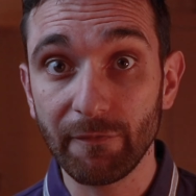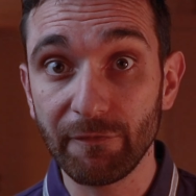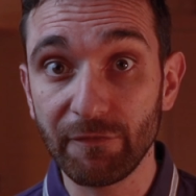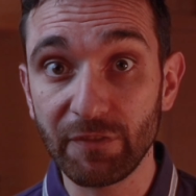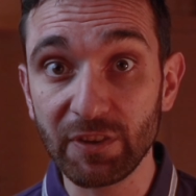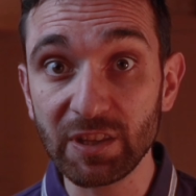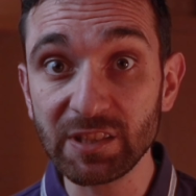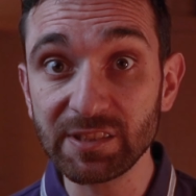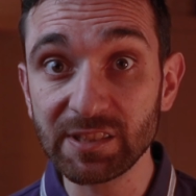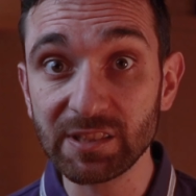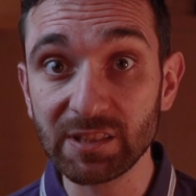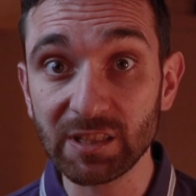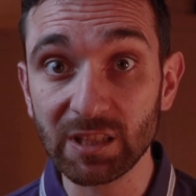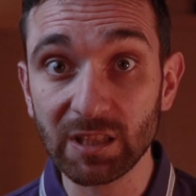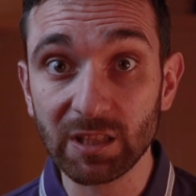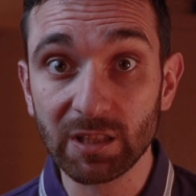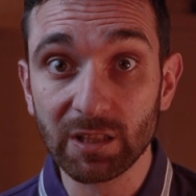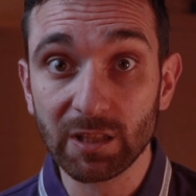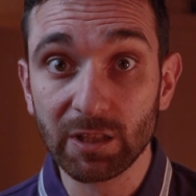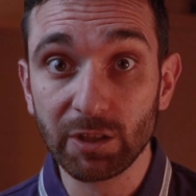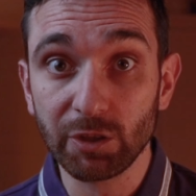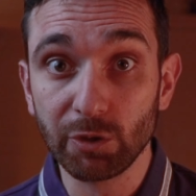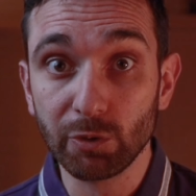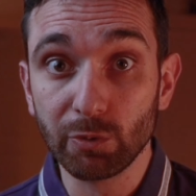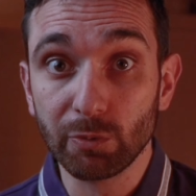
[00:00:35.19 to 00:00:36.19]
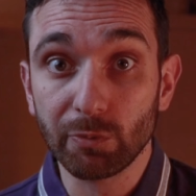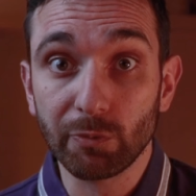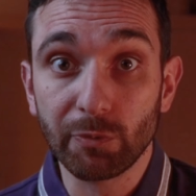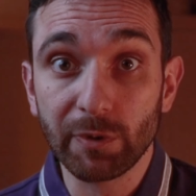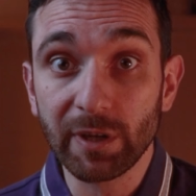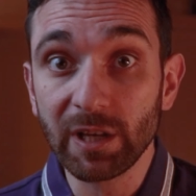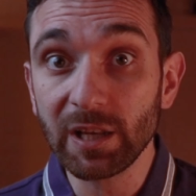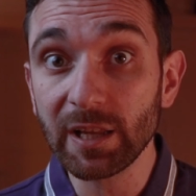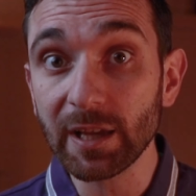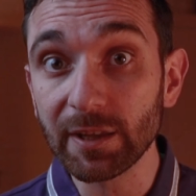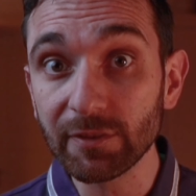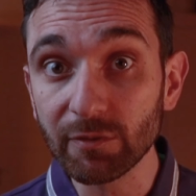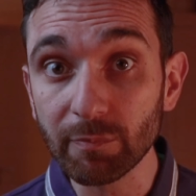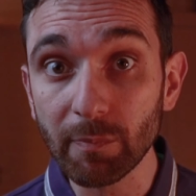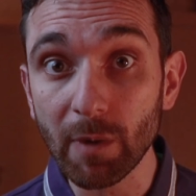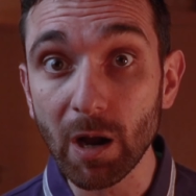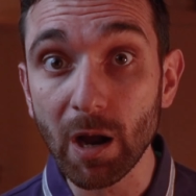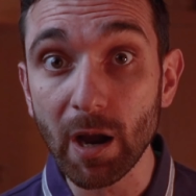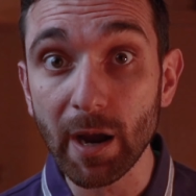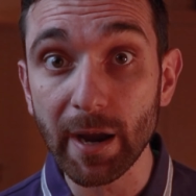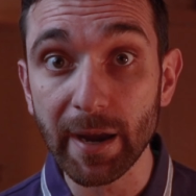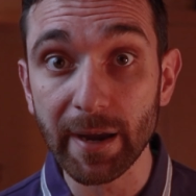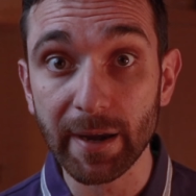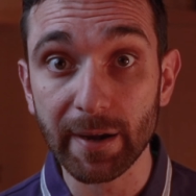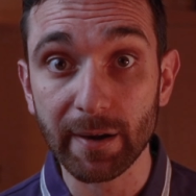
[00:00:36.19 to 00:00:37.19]
visiting and you really
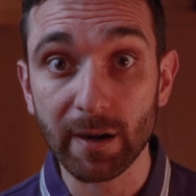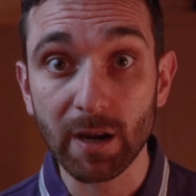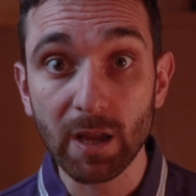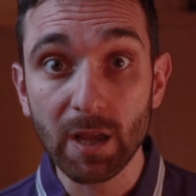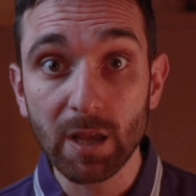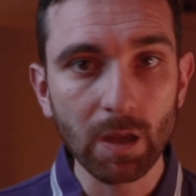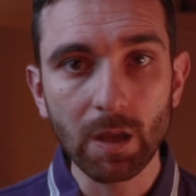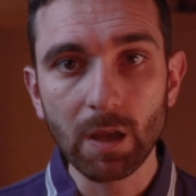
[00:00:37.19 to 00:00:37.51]
admire.